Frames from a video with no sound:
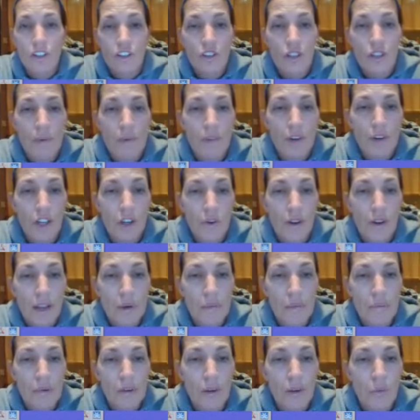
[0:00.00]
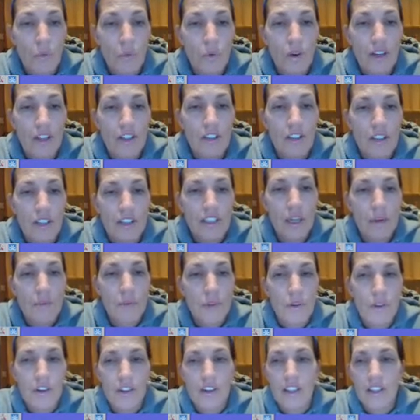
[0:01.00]
So I'm going to go ahead and put a wiggle, a
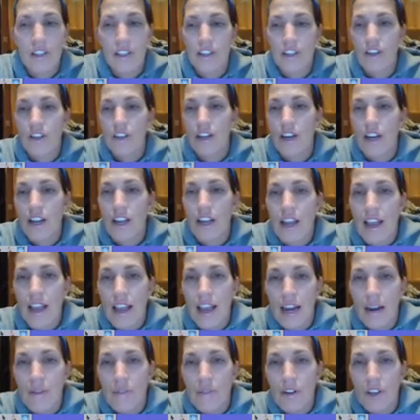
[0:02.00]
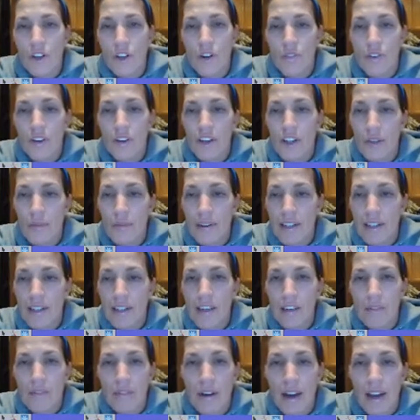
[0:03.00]
W underneath here, and I'm going to go over here to
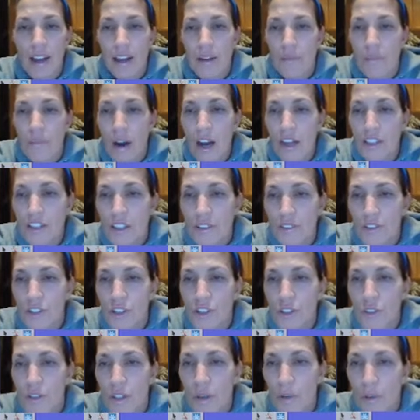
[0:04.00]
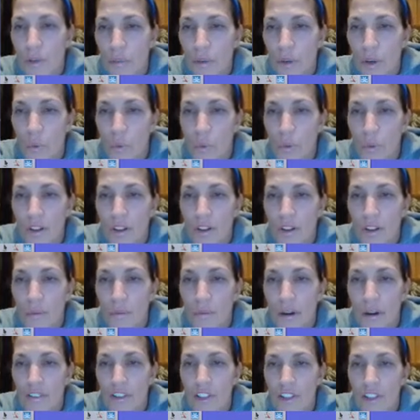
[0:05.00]
my positive 2, and I'm going to put a wiggle
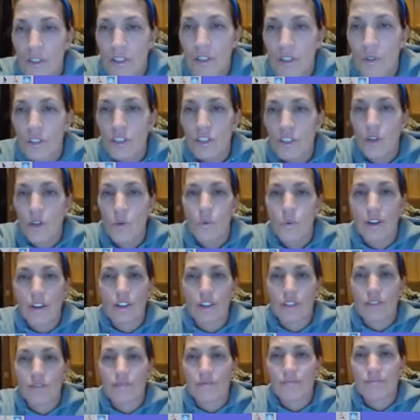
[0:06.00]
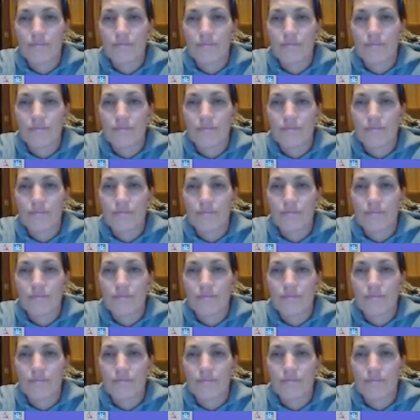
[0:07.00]
above it, so I know it's going to wiggle.